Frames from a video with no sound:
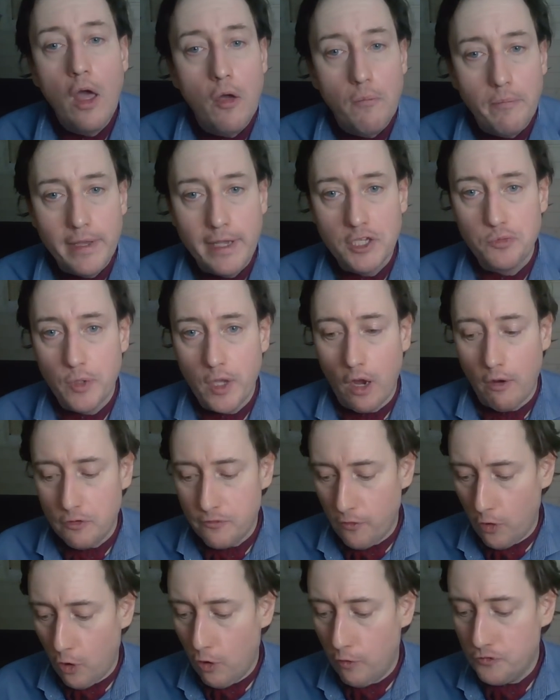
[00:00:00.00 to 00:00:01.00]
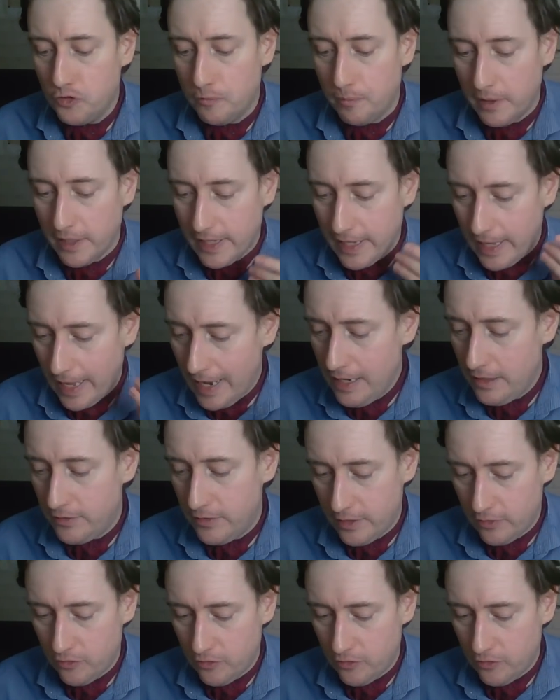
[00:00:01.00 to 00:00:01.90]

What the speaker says: because we are evolved to placate the